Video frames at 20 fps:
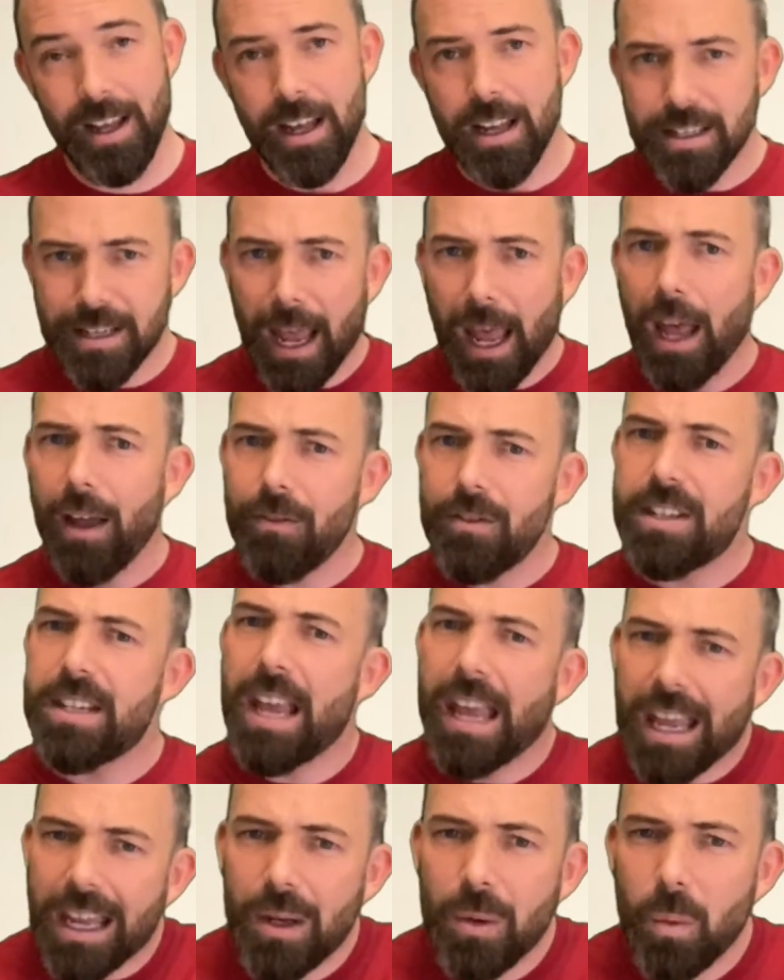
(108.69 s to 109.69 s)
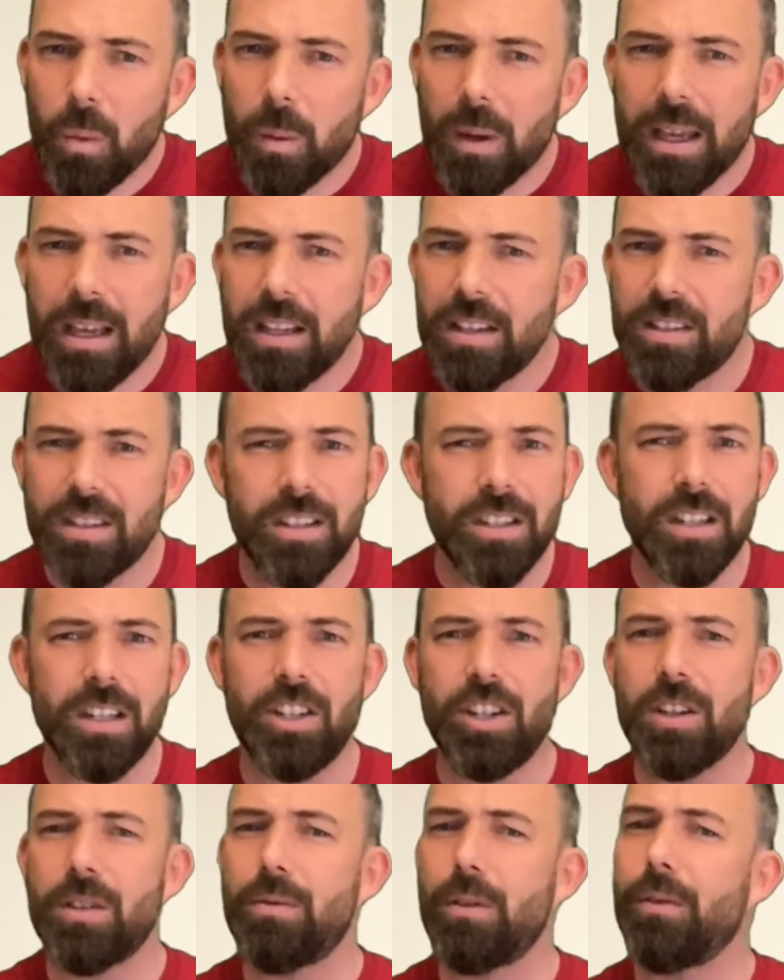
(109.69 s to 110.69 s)
To have 10 weeks to
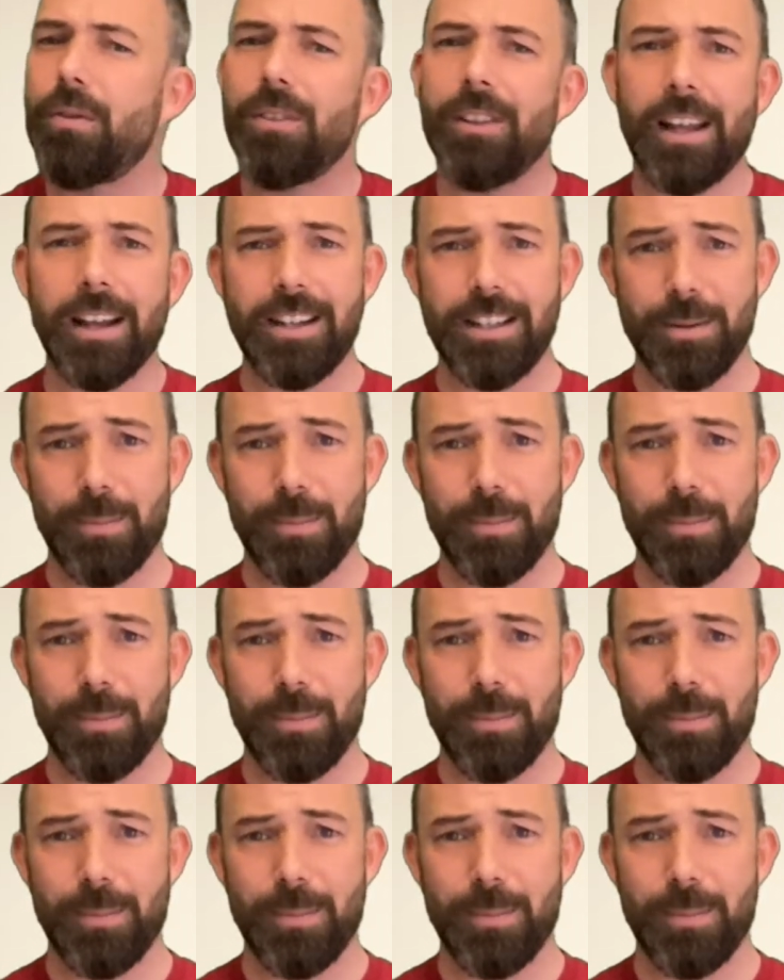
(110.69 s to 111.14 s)
just reflect